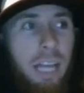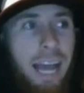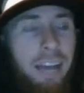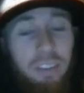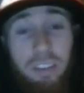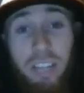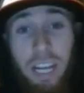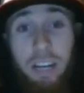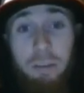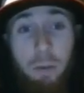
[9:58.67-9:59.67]
as
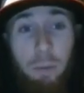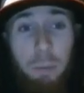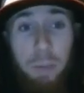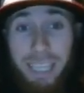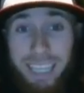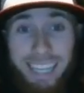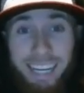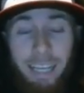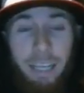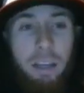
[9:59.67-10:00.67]
intended from the
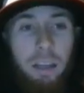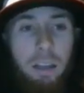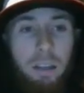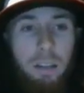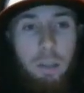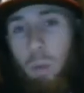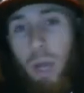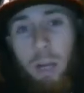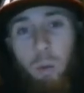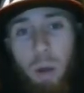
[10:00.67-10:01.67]
beginning,
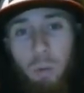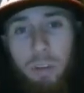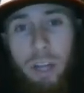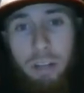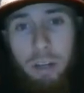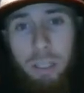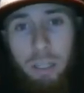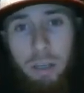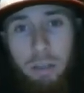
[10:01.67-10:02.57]
black and white was not done again.